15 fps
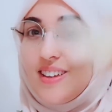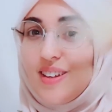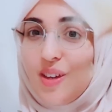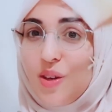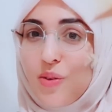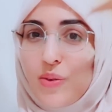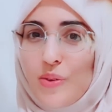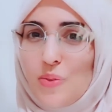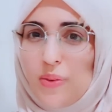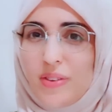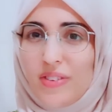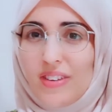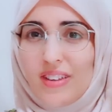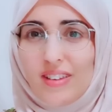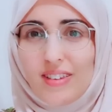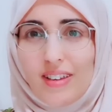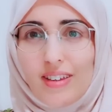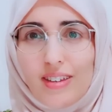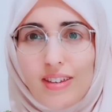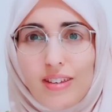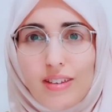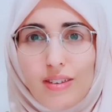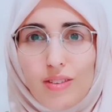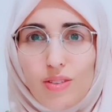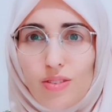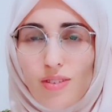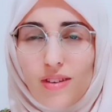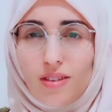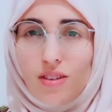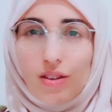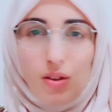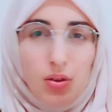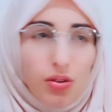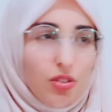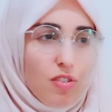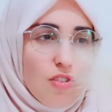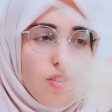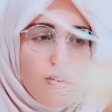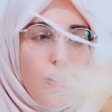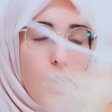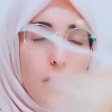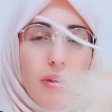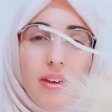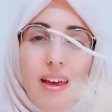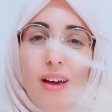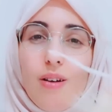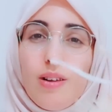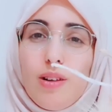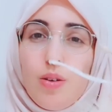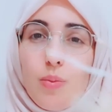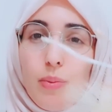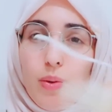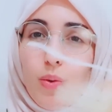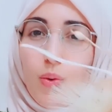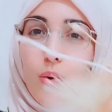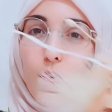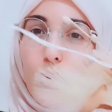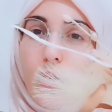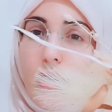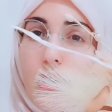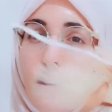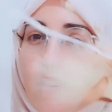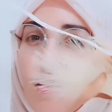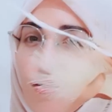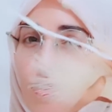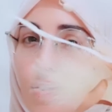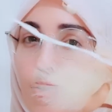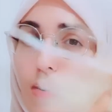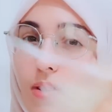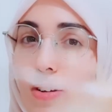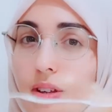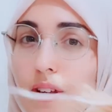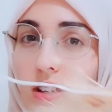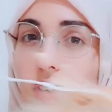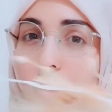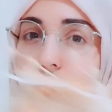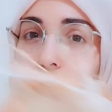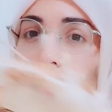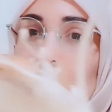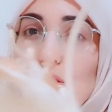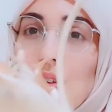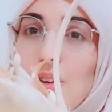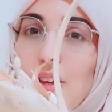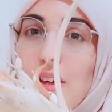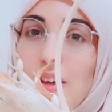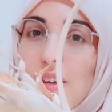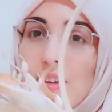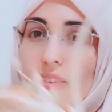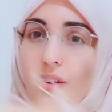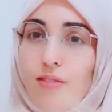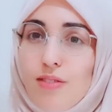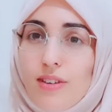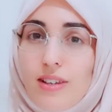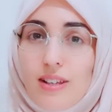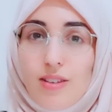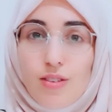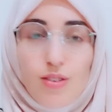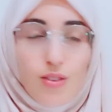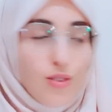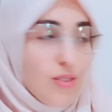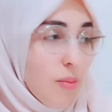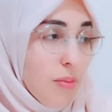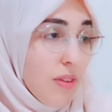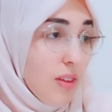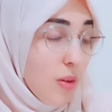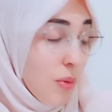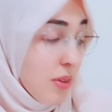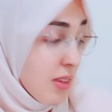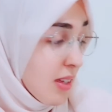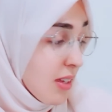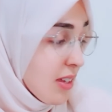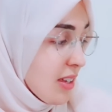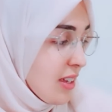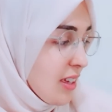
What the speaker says: Who would want this? Like, I don't know, it's just coming out a little bit awkwardly, I feel. So yeah, you definitely need to do something with it.